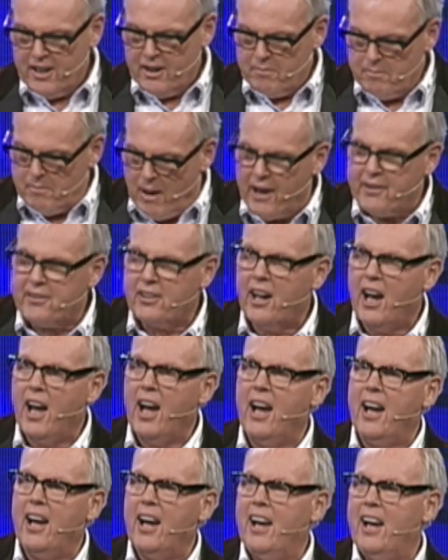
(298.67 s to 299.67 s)
But
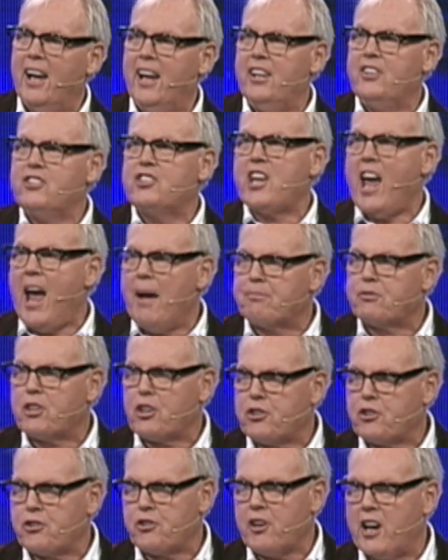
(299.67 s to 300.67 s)
in chapter
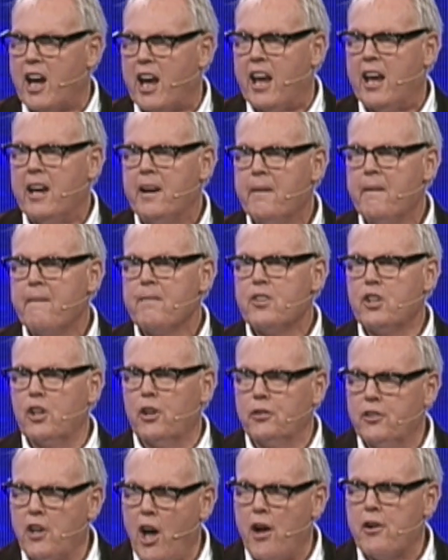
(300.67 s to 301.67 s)
3, you'll
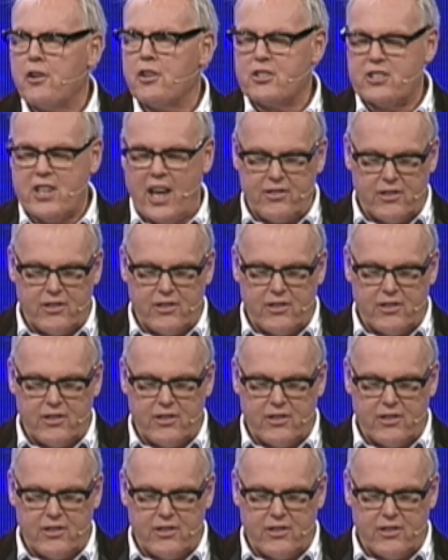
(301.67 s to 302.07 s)
notice that